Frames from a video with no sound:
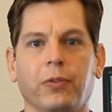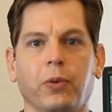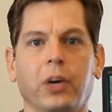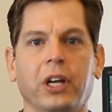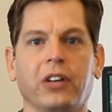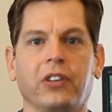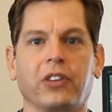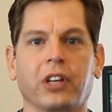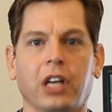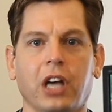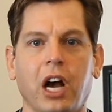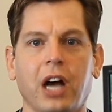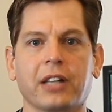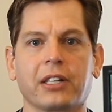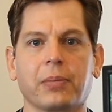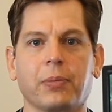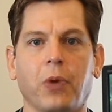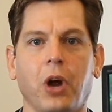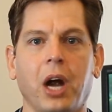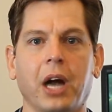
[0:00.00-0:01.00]
One is the
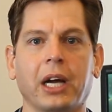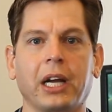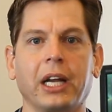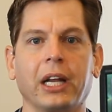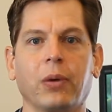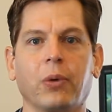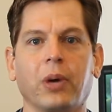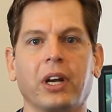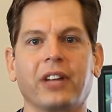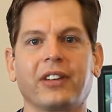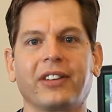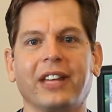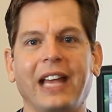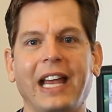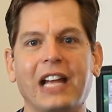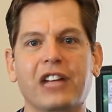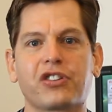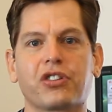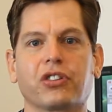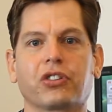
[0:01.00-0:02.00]
content marketing, one is the
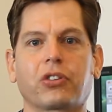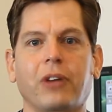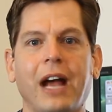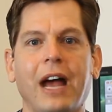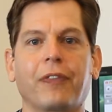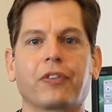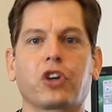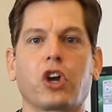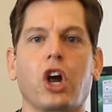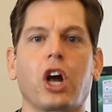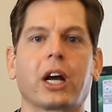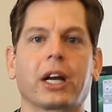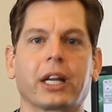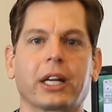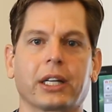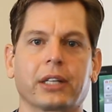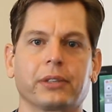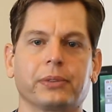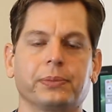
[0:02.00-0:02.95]
interest graph targeting.